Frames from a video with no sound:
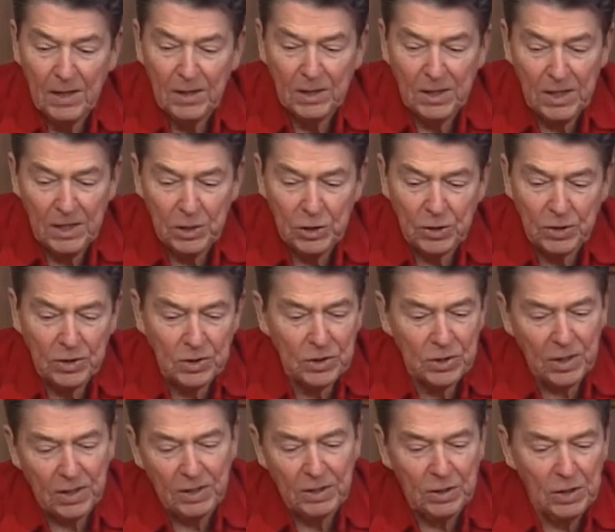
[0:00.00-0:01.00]

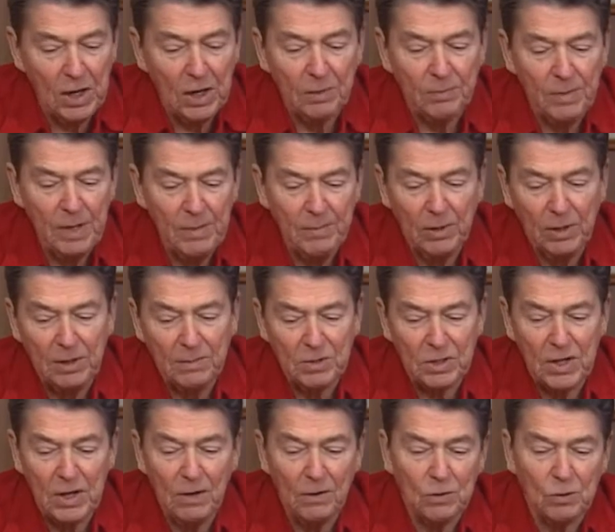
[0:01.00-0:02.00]
teachers, and young people
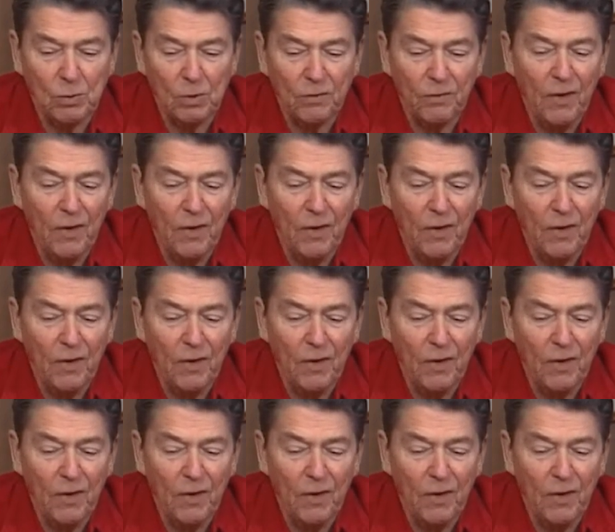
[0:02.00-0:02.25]
themselves were